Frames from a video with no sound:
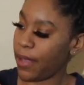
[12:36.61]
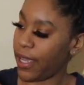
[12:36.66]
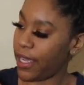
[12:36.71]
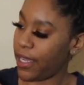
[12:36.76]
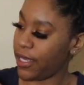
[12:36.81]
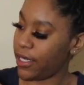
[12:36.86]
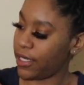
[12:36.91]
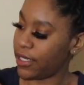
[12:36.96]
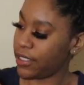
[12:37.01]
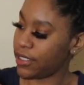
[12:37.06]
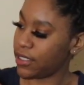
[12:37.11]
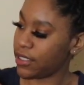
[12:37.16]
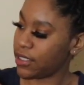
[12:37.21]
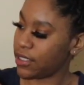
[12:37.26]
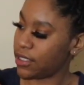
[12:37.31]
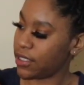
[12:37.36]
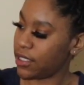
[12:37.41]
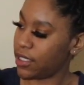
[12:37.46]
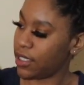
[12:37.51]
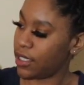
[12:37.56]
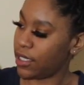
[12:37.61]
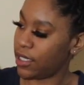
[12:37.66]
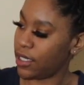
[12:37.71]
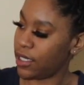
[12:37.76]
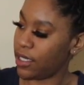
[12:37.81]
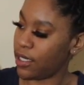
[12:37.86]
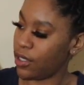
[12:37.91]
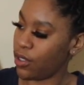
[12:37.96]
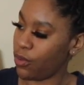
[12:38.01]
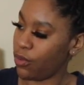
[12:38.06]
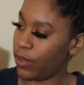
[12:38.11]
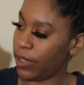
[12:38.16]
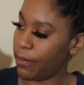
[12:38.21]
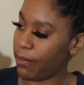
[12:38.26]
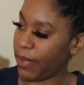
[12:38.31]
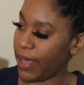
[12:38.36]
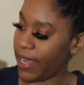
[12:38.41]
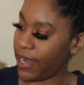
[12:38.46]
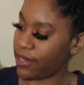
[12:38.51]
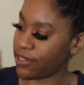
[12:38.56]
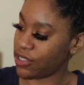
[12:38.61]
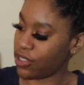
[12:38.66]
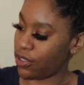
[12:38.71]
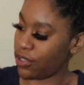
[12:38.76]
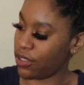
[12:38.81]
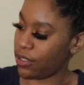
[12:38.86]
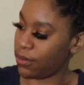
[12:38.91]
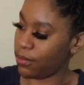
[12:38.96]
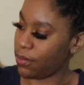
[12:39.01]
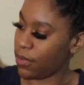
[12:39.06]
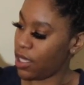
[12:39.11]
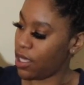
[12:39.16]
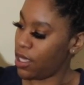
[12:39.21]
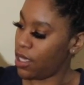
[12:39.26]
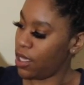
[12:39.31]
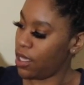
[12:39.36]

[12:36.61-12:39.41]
pair with bears on them.